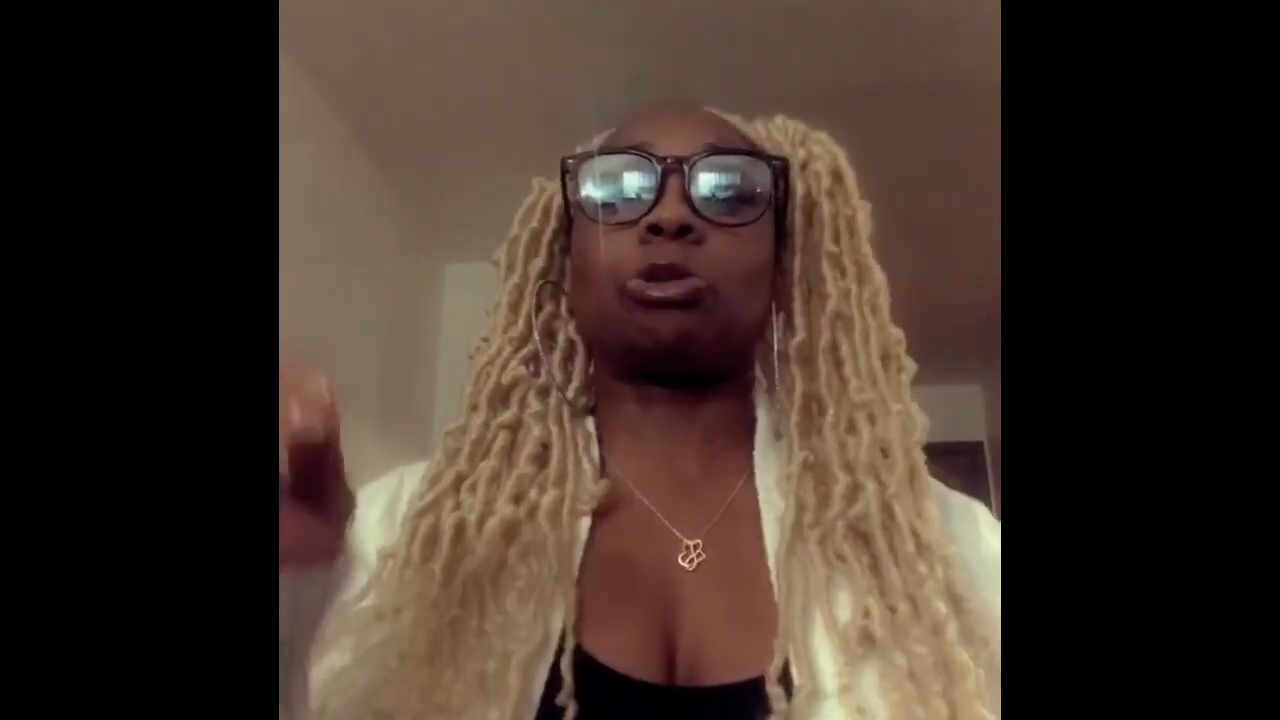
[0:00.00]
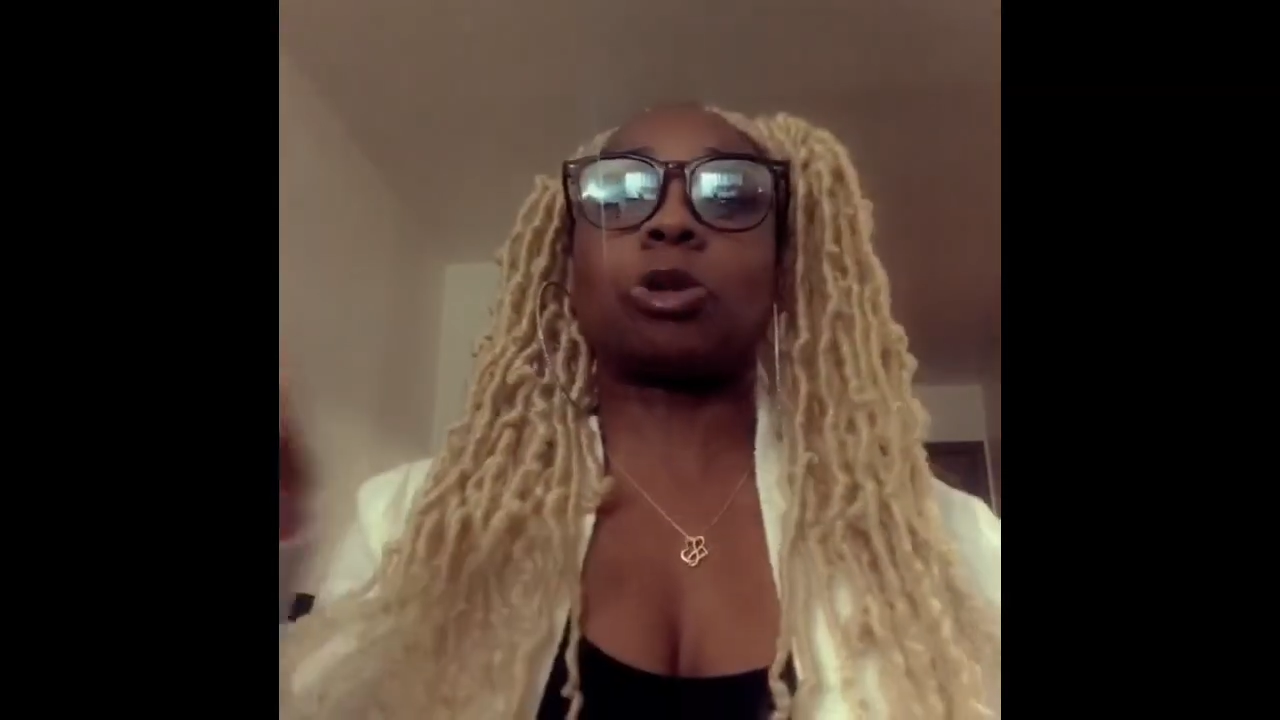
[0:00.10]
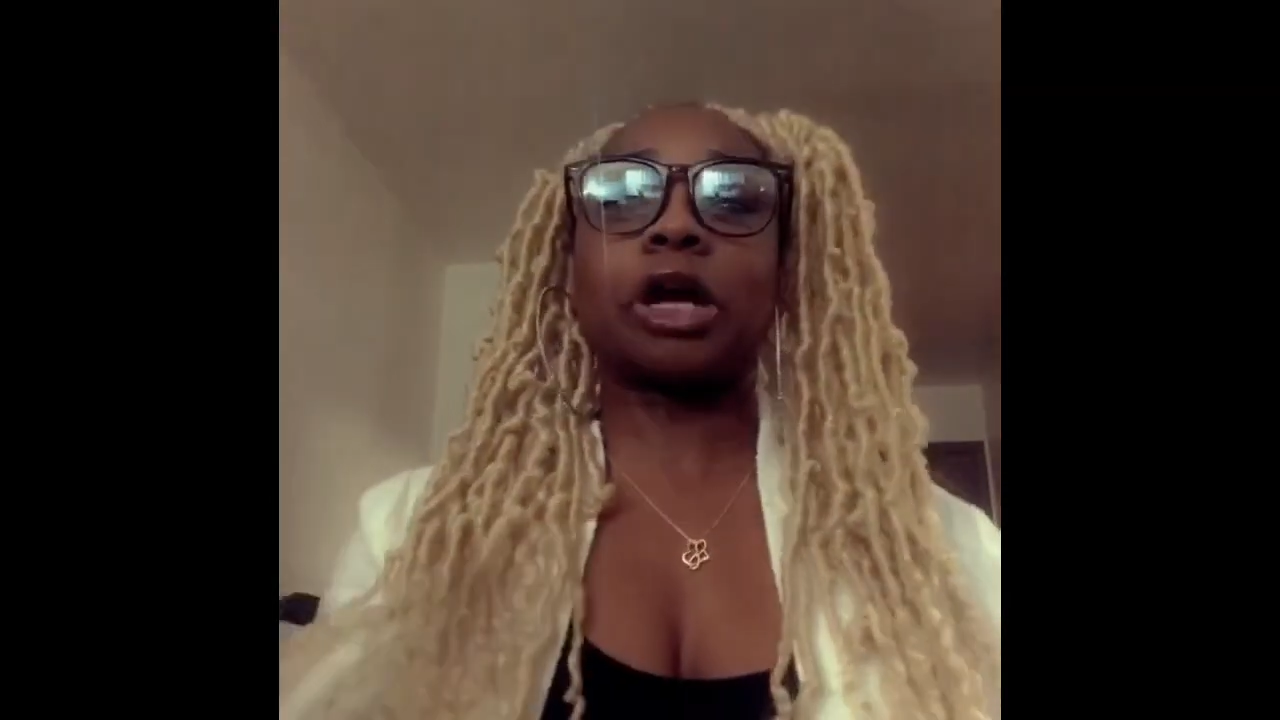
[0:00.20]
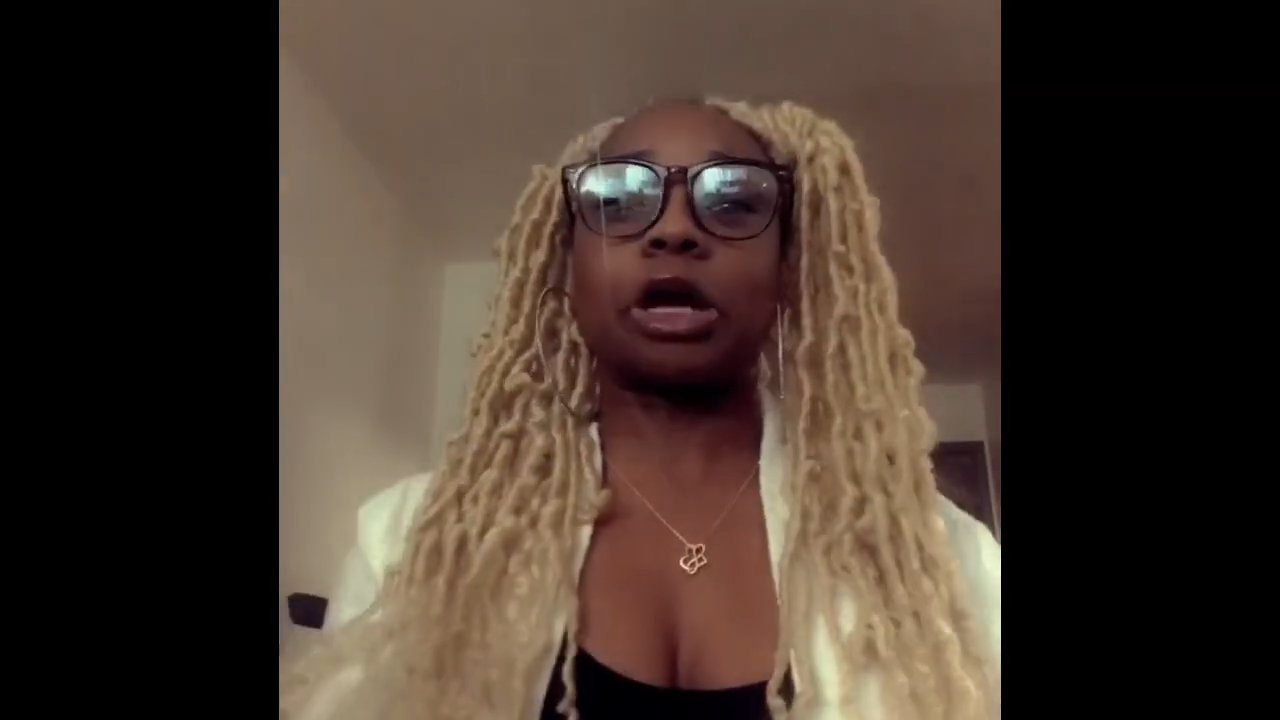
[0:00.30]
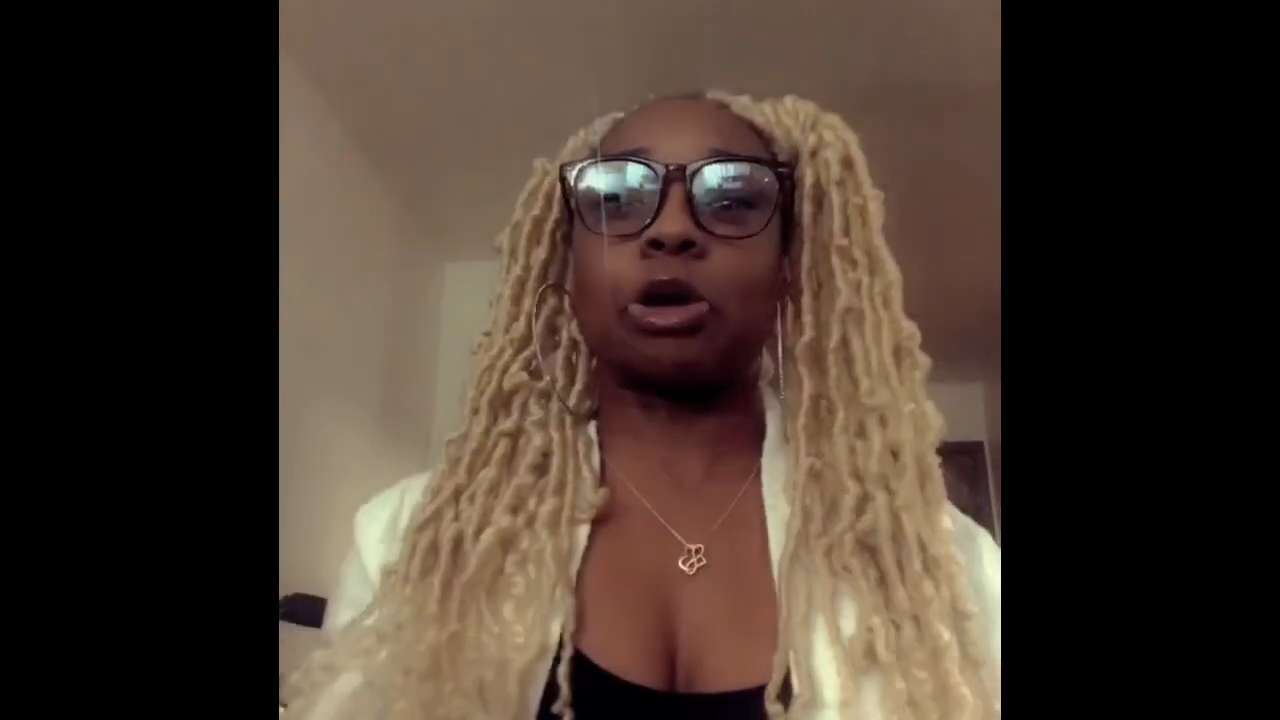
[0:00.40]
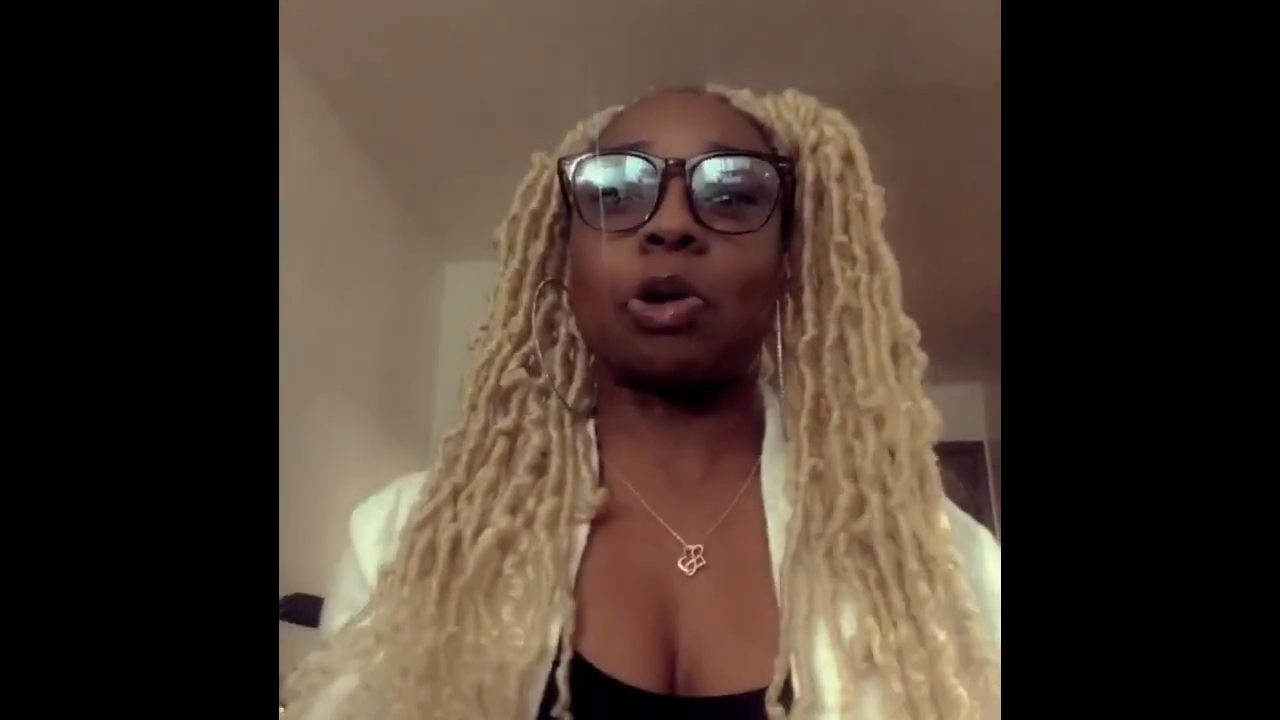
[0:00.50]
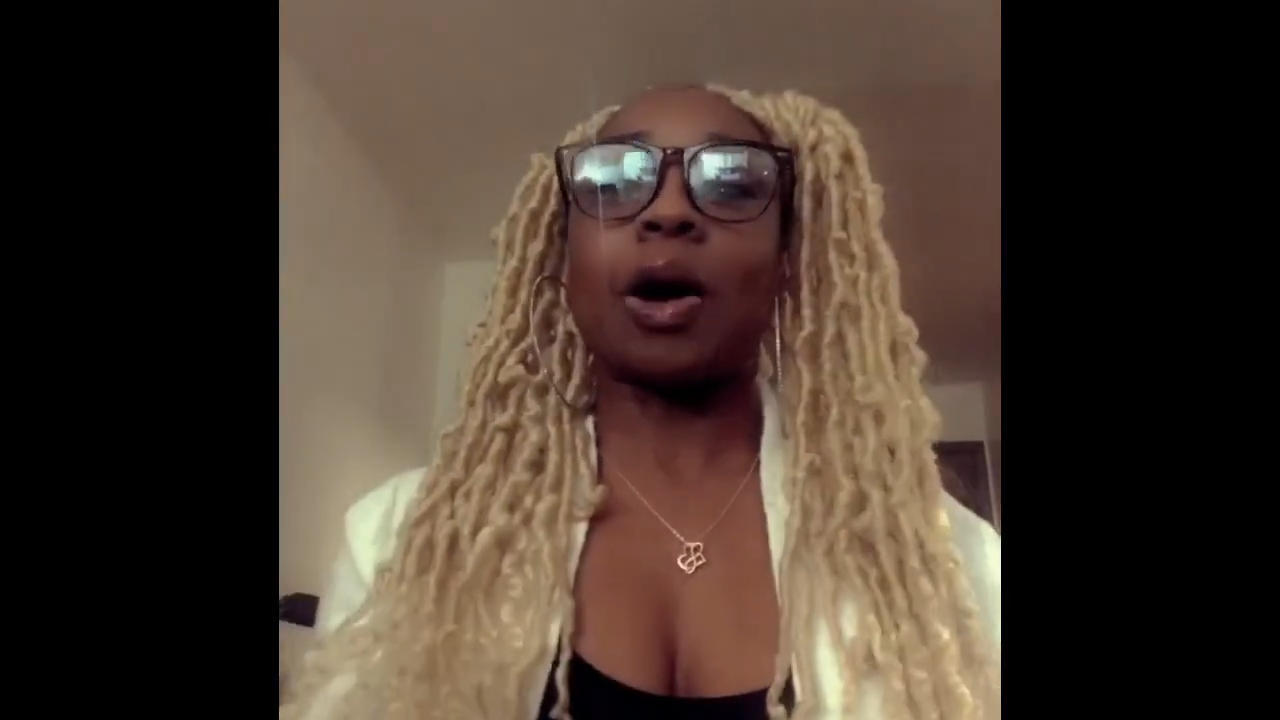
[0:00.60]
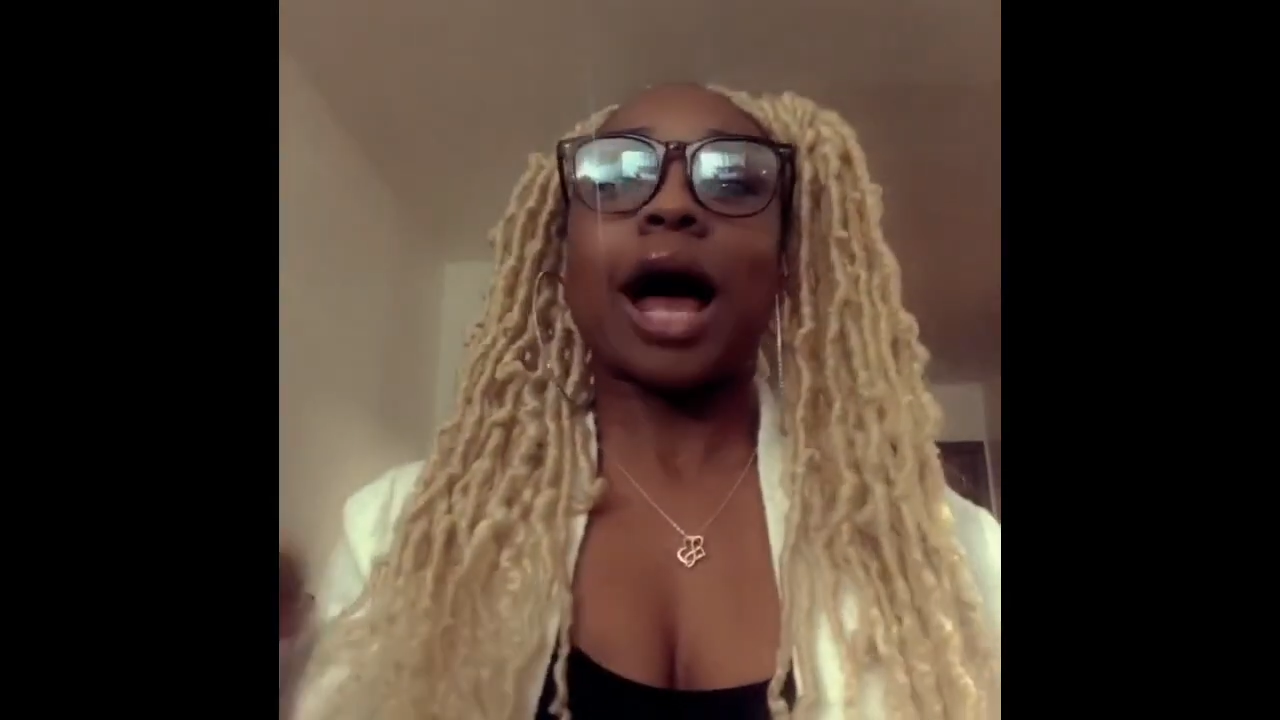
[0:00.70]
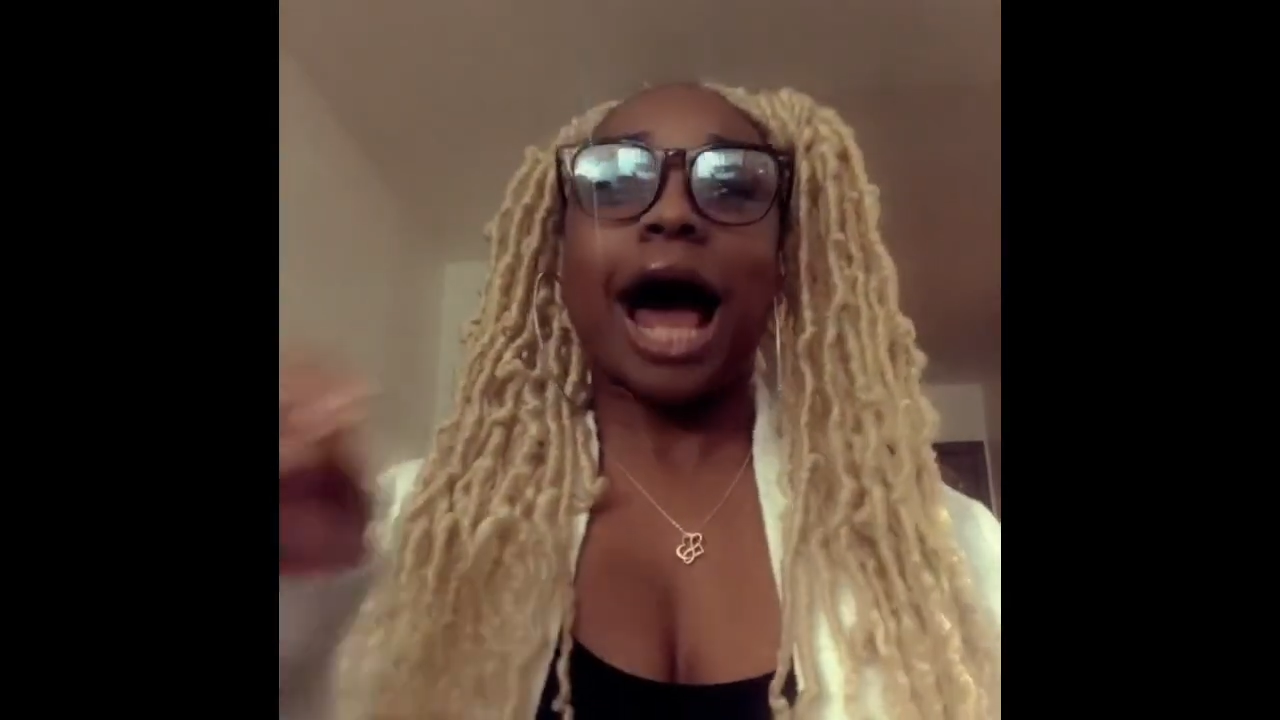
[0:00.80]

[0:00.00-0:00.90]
real,